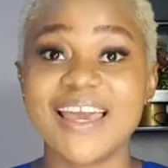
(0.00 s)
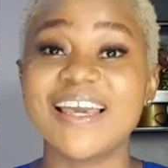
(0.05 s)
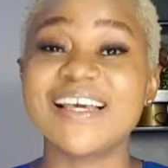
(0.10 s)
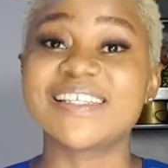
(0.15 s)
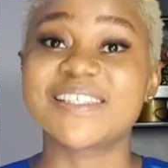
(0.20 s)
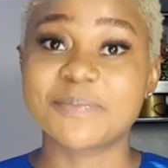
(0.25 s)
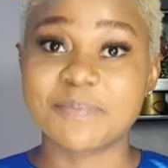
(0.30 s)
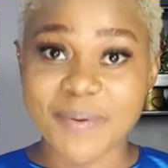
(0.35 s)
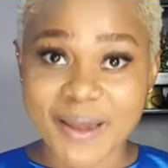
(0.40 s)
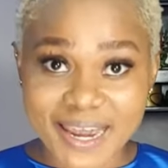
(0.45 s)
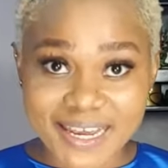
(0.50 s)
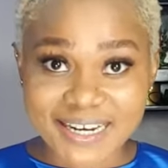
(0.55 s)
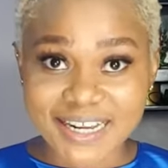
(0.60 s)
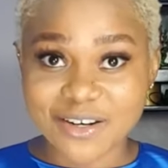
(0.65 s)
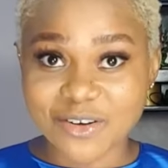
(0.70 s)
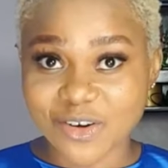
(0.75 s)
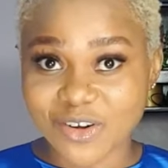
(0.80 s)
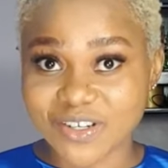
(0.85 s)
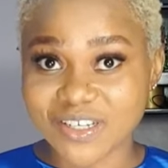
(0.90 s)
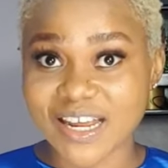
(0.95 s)
It's buying
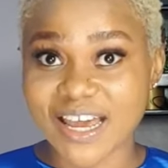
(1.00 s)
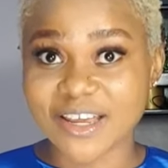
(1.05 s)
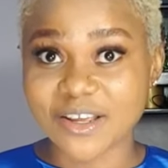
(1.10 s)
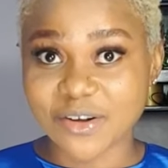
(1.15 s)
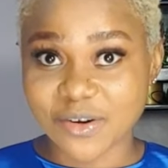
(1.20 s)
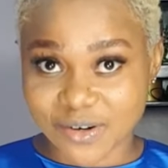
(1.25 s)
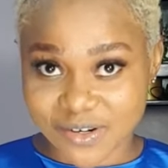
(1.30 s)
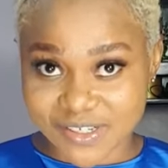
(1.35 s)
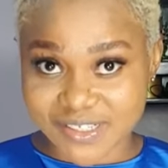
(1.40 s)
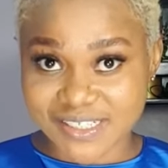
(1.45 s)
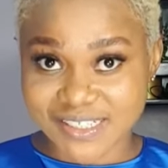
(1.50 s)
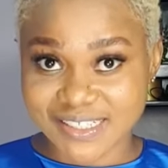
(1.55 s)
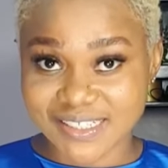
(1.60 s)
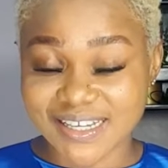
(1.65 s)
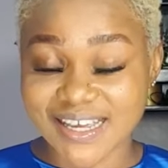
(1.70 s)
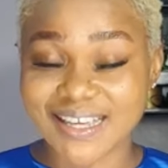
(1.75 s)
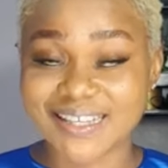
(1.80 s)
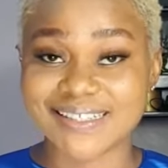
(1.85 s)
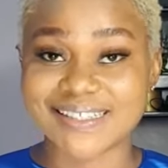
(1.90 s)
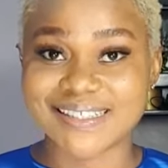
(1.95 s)
an online course
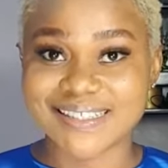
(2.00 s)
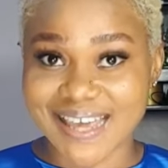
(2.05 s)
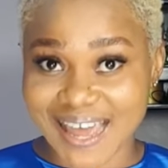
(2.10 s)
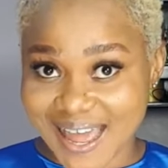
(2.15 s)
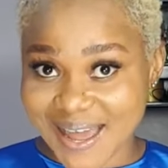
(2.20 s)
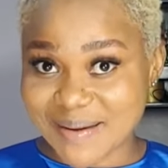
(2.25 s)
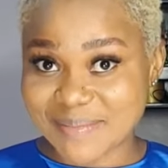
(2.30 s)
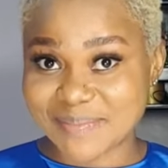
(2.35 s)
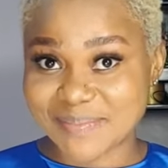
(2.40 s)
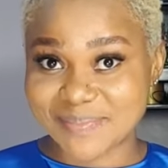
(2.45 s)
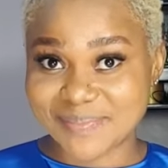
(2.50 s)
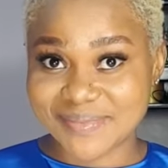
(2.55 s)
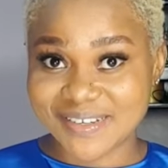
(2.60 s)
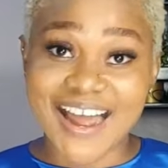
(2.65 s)
is scam.